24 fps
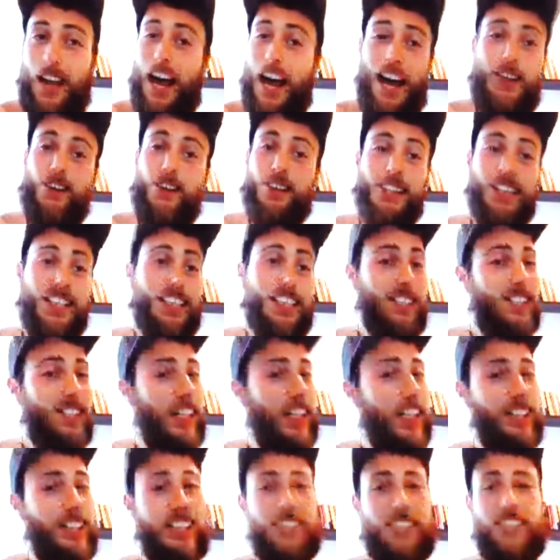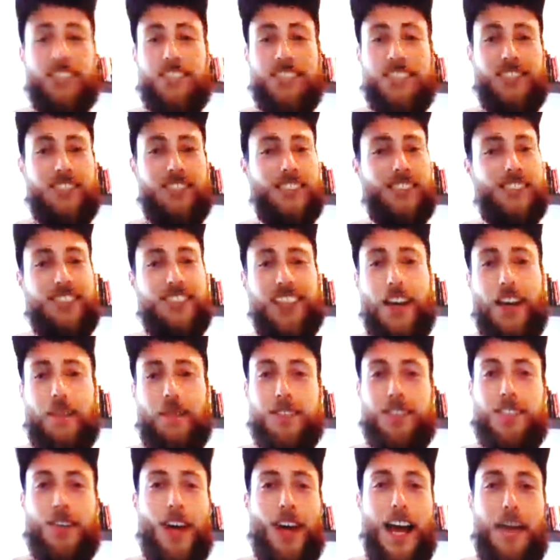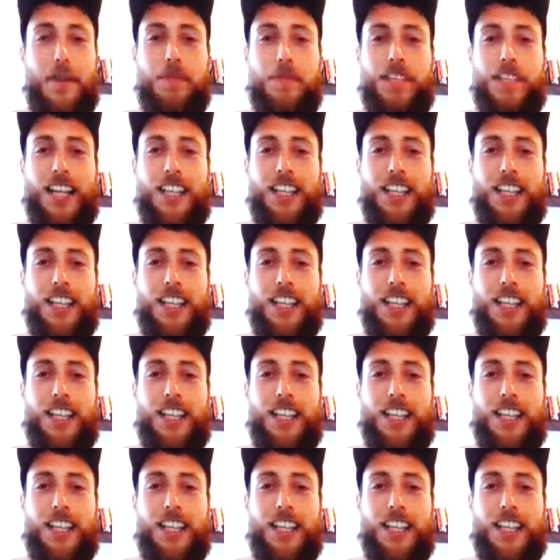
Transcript: I don't think it changes it. I'm so happy